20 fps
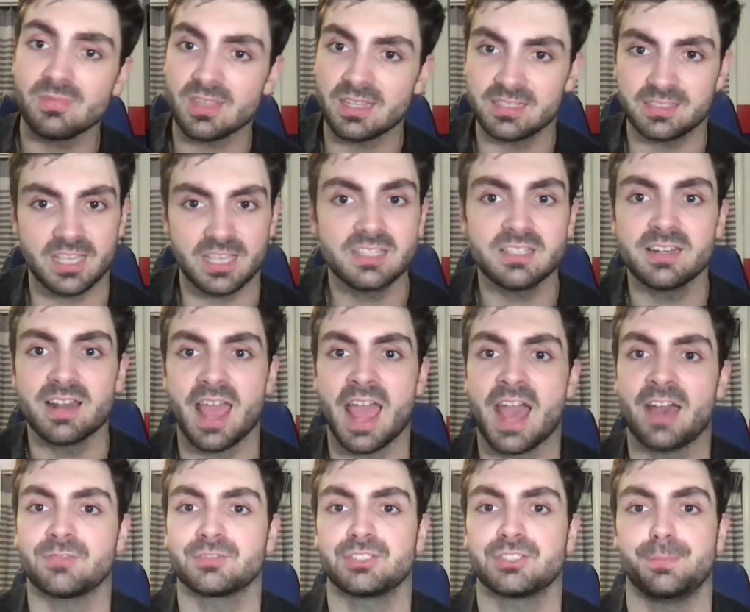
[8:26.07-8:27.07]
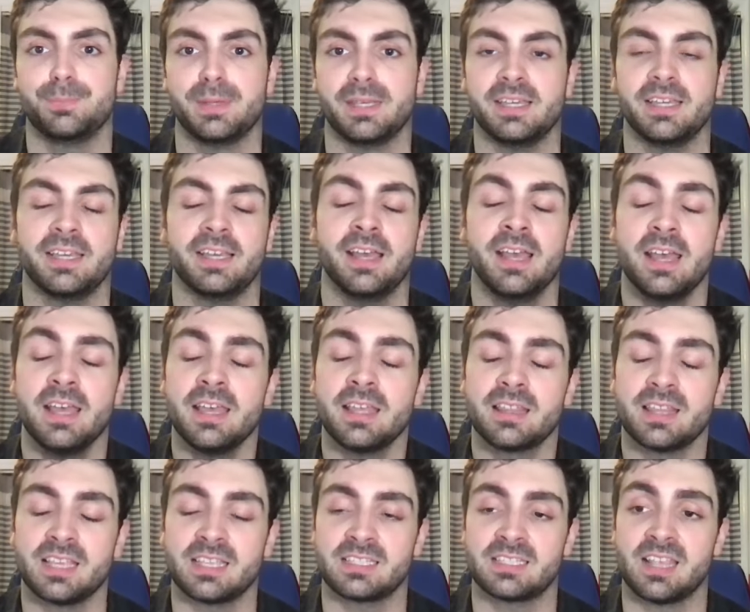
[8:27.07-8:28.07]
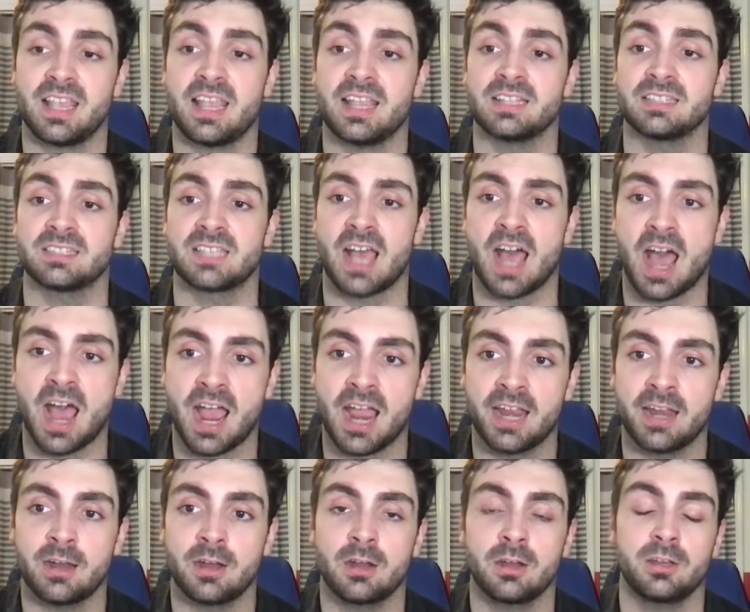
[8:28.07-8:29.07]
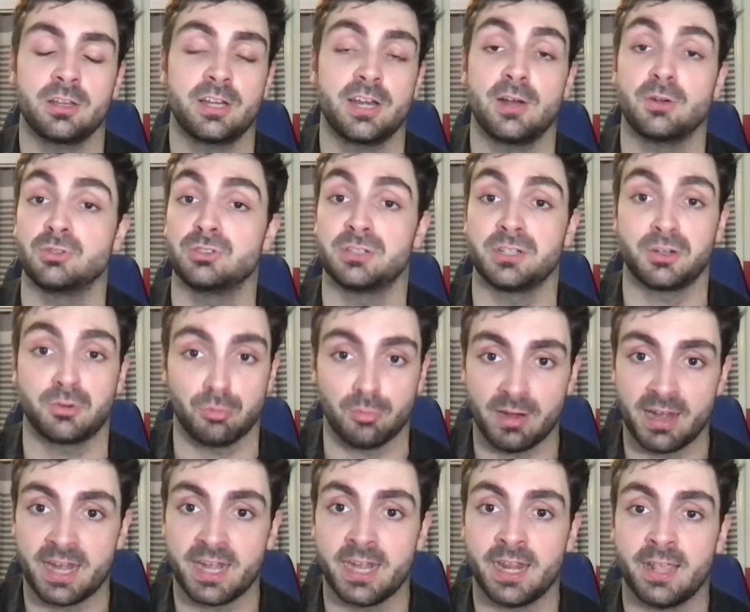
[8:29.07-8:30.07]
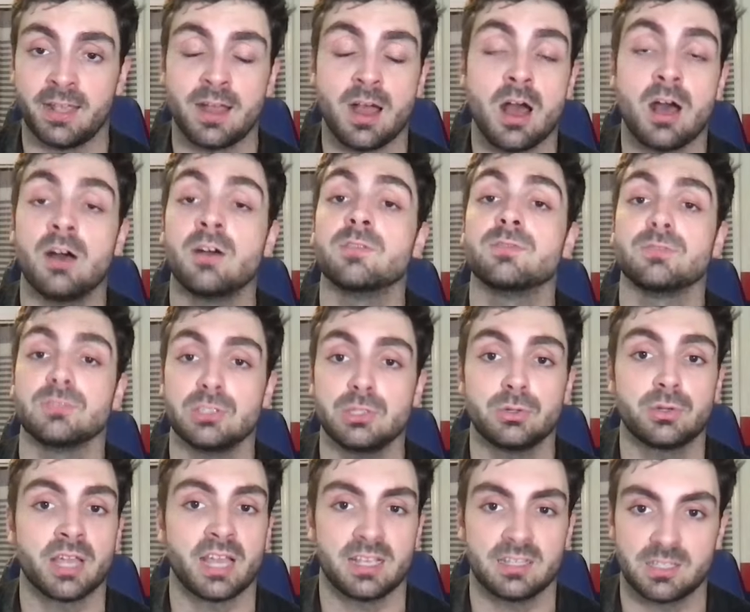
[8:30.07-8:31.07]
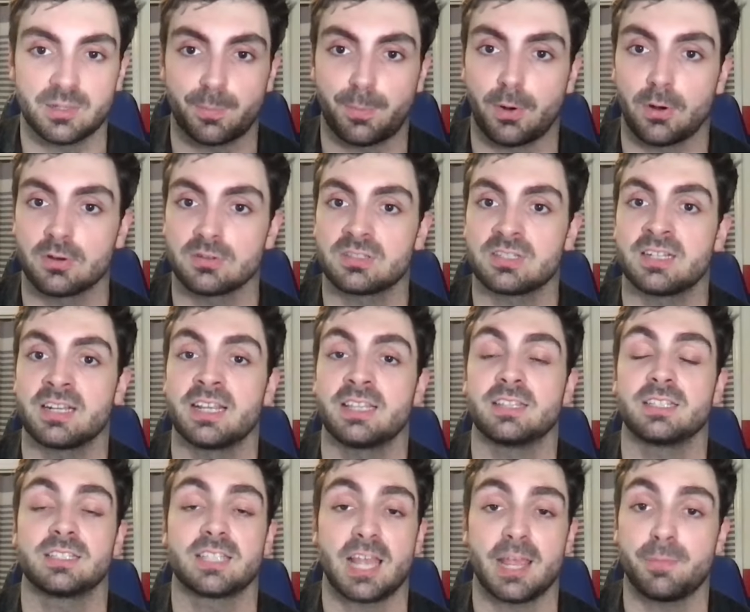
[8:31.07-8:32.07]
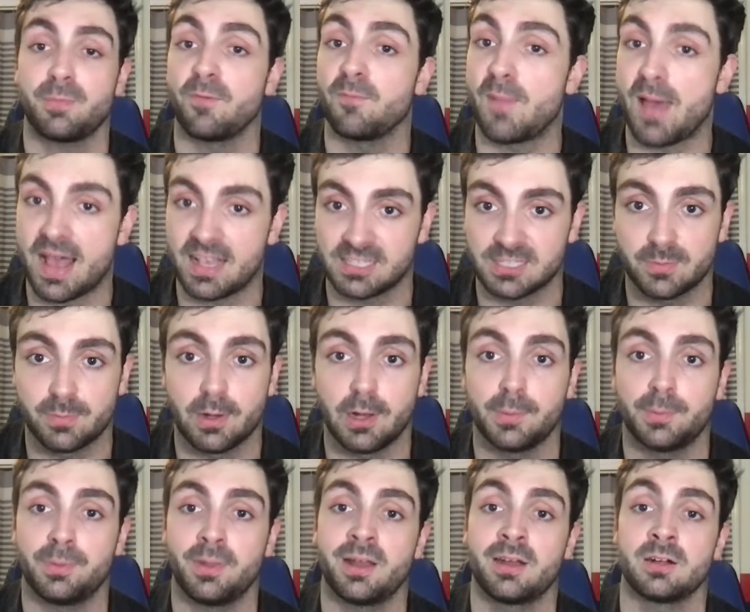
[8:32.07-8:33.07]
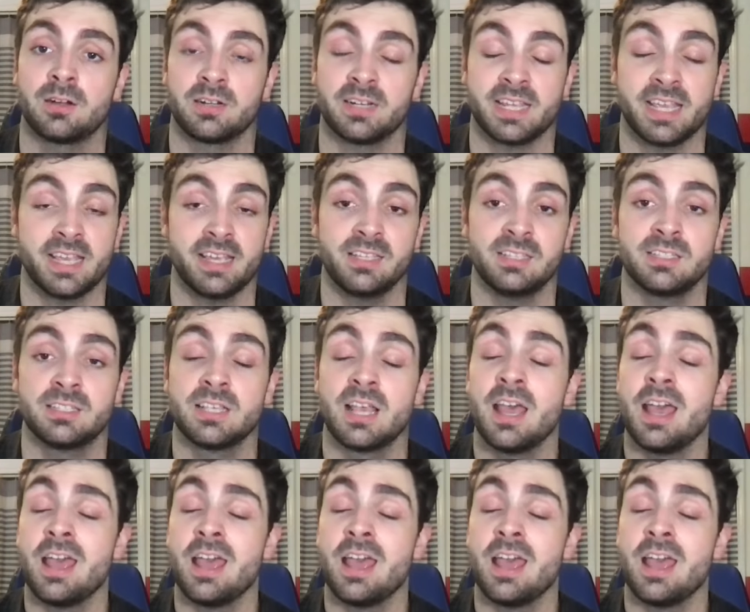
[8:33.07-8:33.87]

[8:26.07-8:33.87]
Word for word: it doesn't have to be this entire, you know, degrading of Luka as a person and the type of basketball player he is